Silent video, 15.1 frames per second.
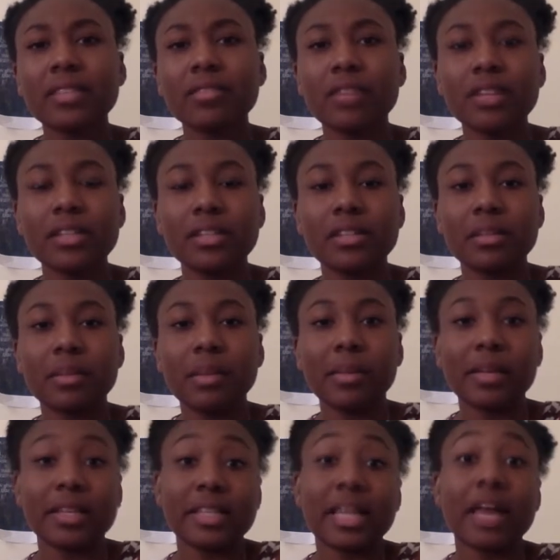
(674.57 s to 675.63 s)
But it's
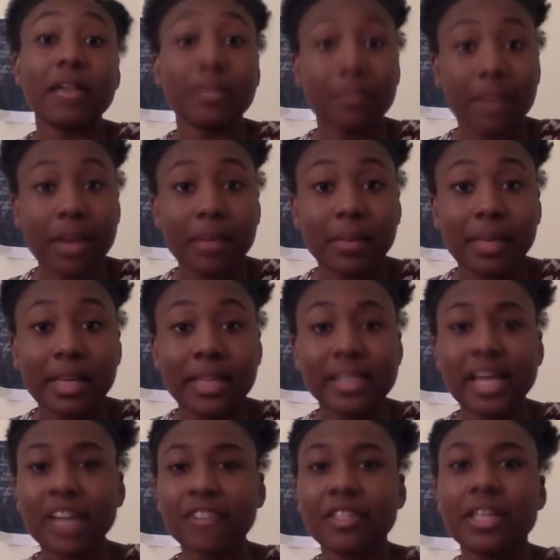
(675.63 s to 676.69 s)
crazy to me because now
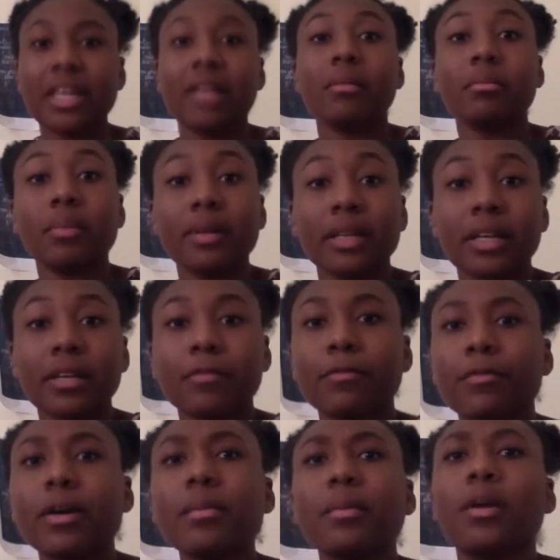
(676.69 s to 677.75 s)
the family is actually
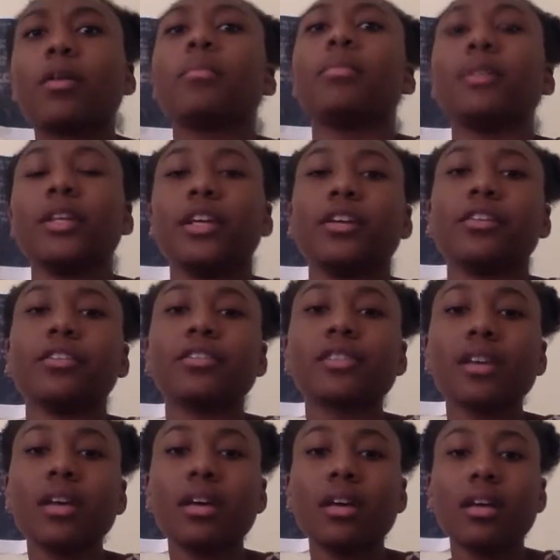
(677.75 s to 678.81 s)
getting bullied from
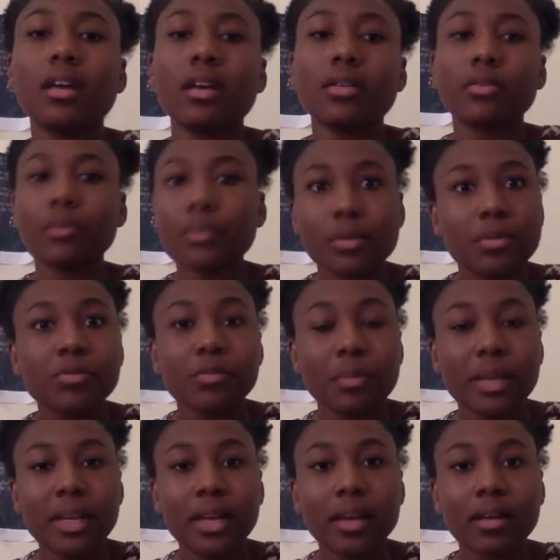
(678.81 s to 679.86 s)
her bulliers
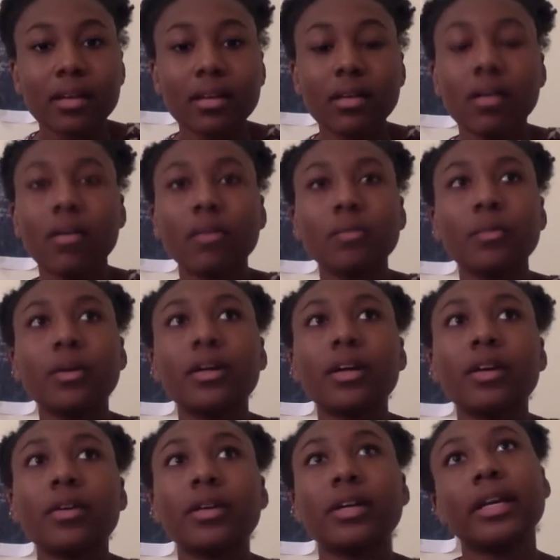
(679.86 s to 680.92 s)
through social
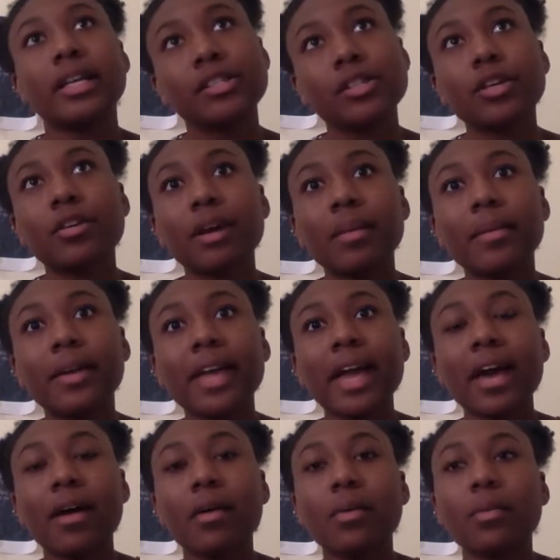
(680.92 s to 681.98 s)
media. On an
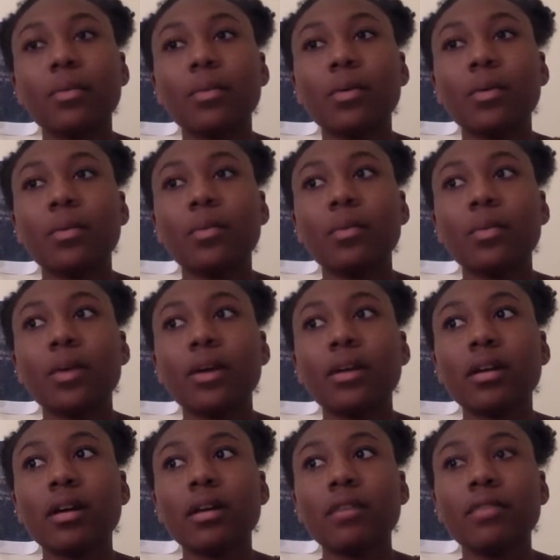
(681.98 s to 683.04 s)
Instagram account,
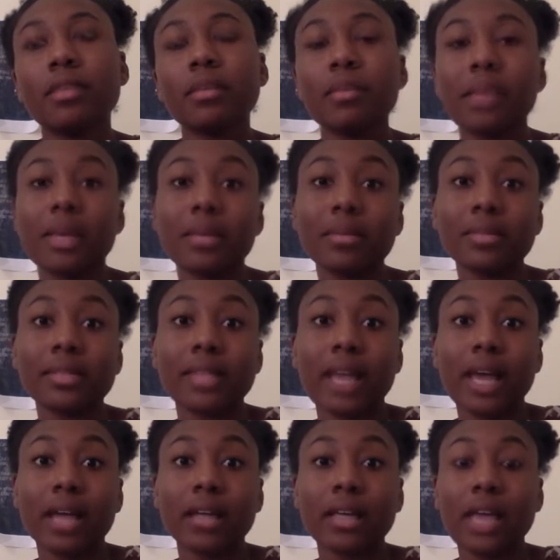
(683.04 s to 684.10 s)
one of
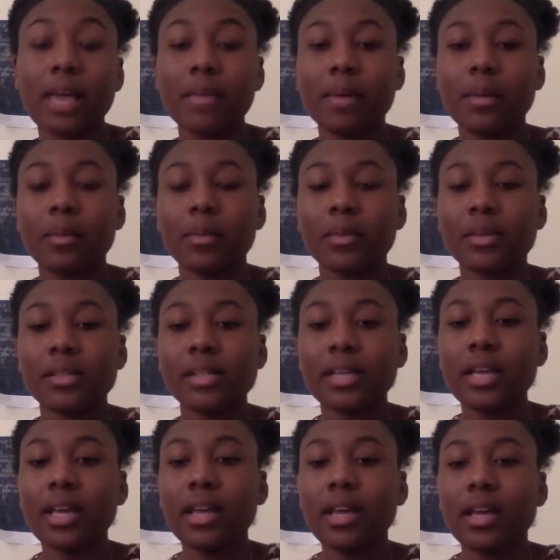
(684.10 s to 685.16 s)
the memes that
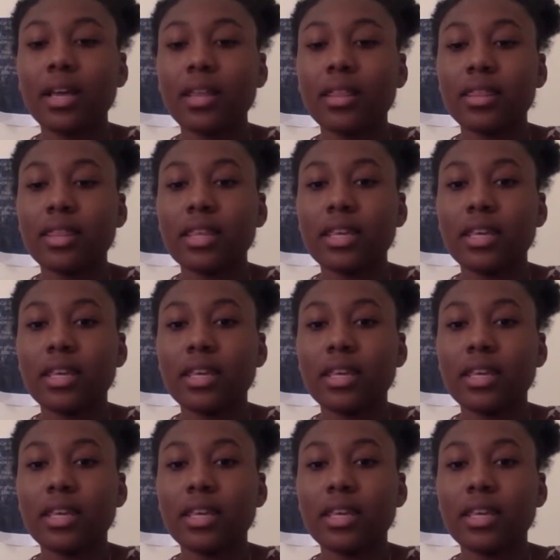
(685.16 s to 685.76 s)
came up was